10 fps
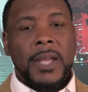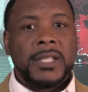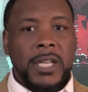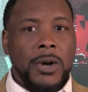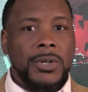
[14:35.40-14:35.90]

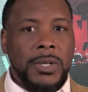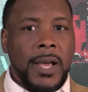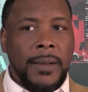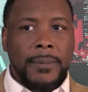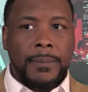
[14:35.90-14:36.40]
It tells you
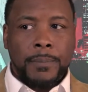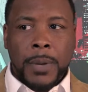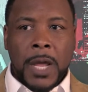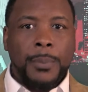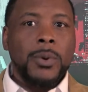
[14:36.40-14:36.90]
that
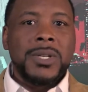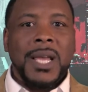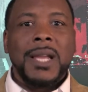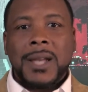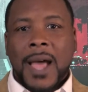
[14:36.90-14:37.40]
people
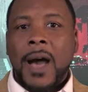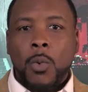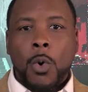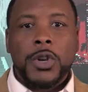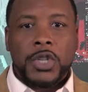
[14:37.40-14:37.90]
did
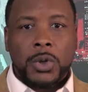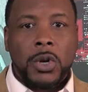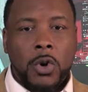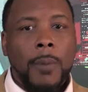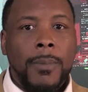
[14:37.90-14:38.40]
not want you
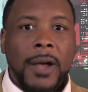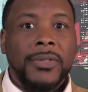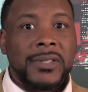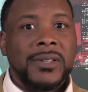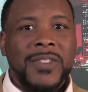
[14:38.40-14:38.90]
to know
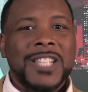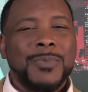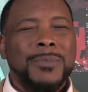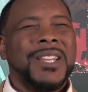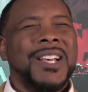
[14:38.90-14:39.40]
about this
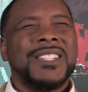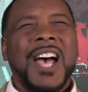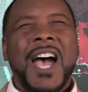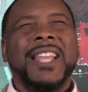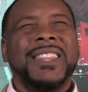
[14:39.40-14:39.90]
investment, because
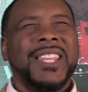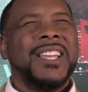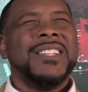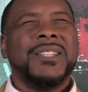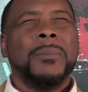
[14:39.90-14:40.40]
I
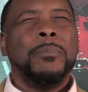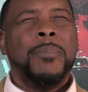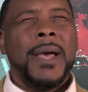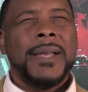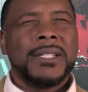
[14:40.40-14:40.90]
think it's the
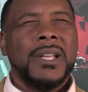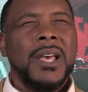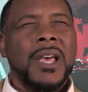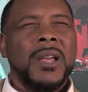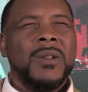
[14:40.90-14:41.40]
best
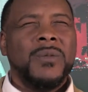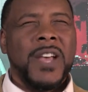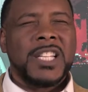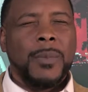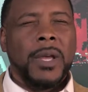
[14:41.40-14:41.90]

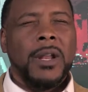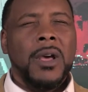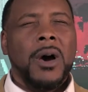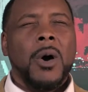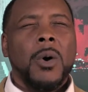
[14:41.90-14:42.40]
investment
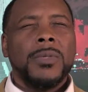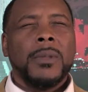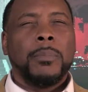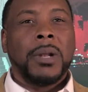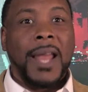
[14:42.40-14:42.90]
on
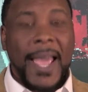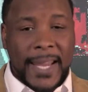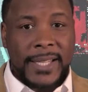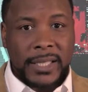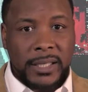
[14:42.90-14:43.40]
the
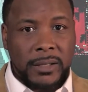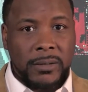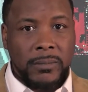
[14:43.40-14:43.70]
planet.